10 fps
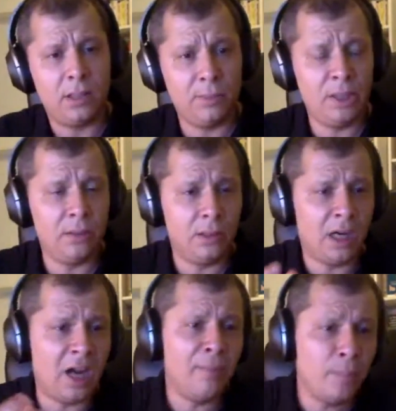I mean,
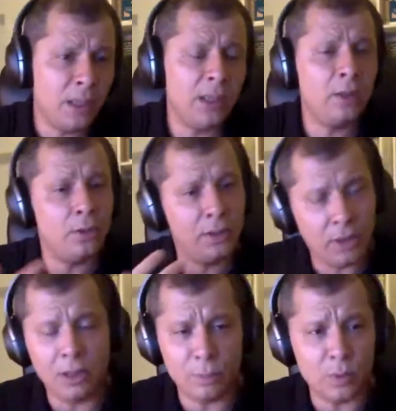I'm being,
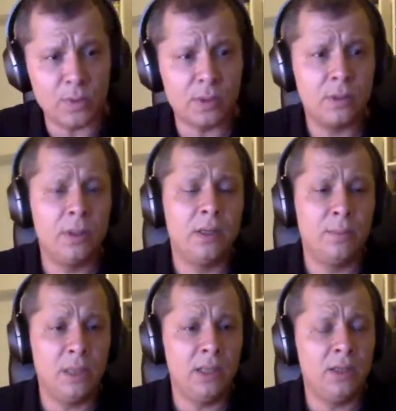anonymous,
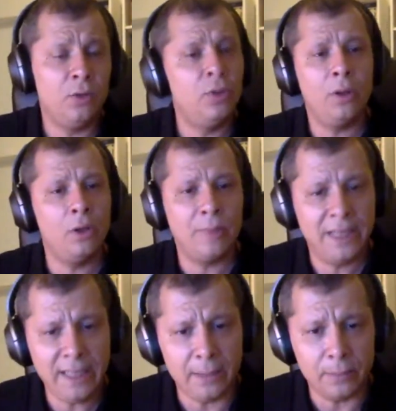meaning you don't know
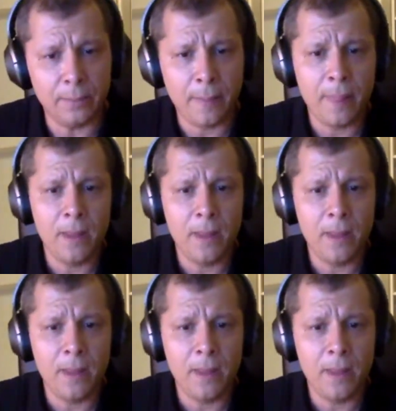my name.